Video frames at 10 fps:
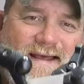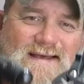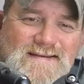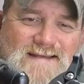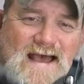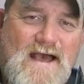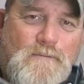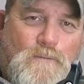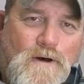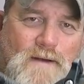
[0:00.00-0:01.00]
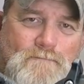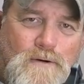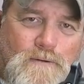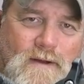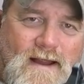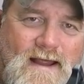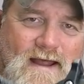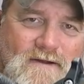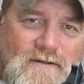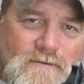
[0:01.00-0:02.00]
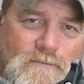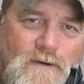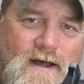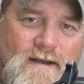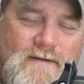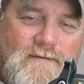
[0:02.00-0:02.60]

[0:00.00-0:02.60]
Is that one boring handle or what?